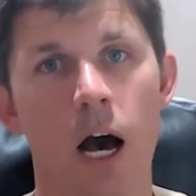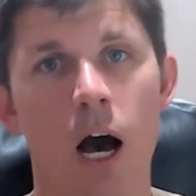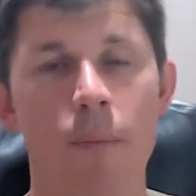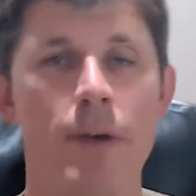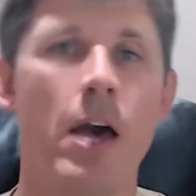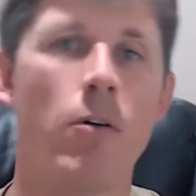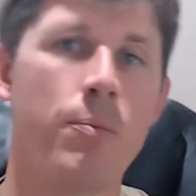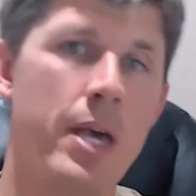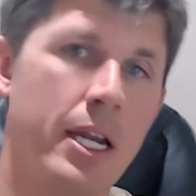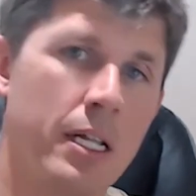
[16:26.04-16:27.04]
and that will
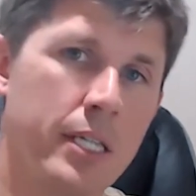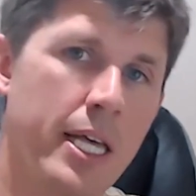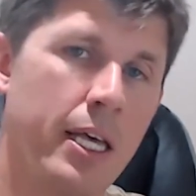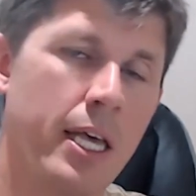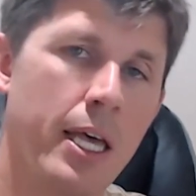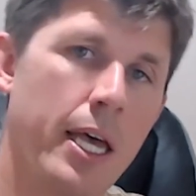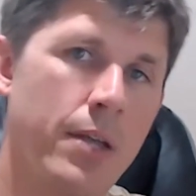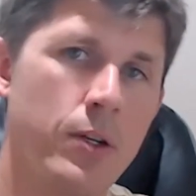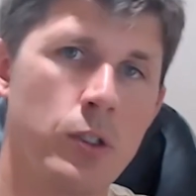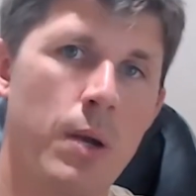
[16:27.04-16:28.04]
be in a link
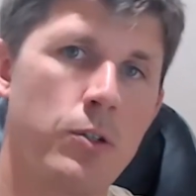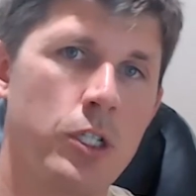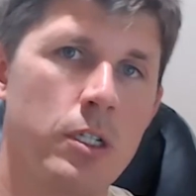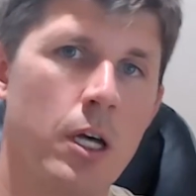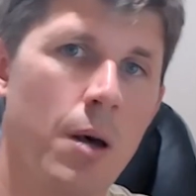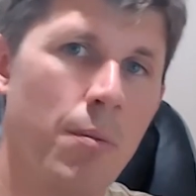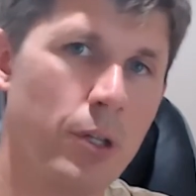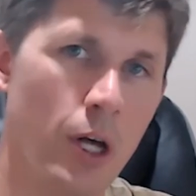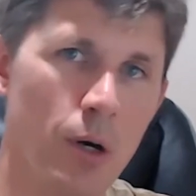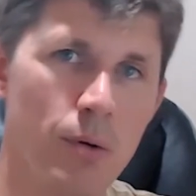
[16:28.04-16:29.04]
in the description
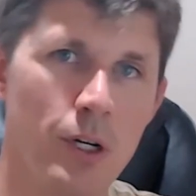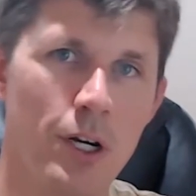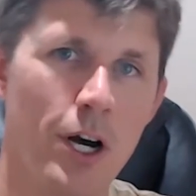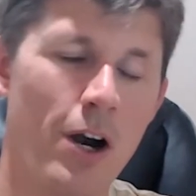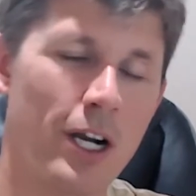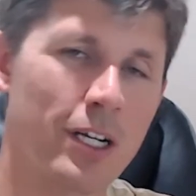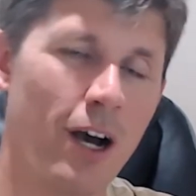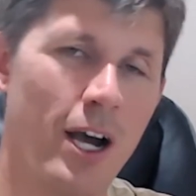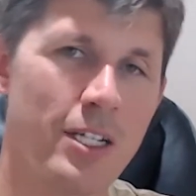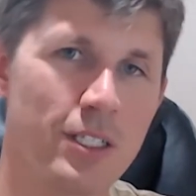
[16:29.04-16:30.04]
below. All right,
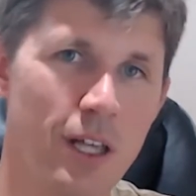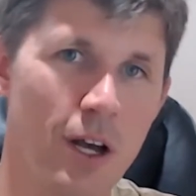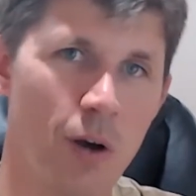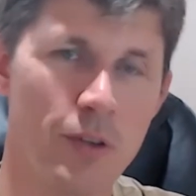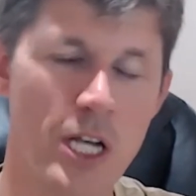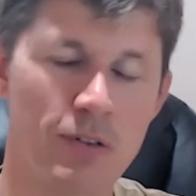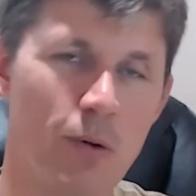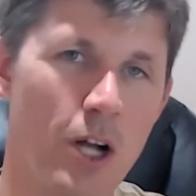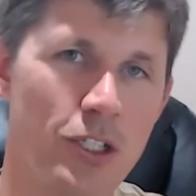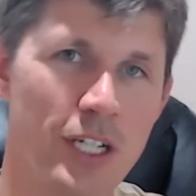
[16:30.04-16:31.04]
guys, thanks for
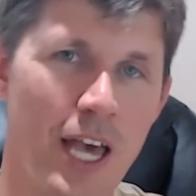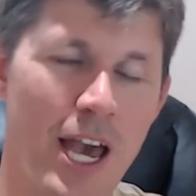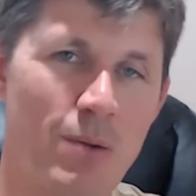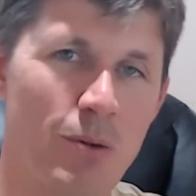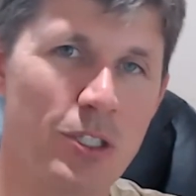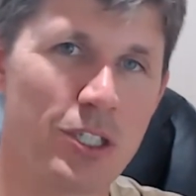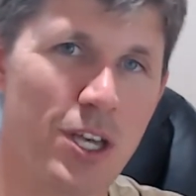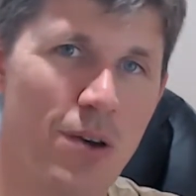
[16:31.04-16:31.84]
watching, and we'll see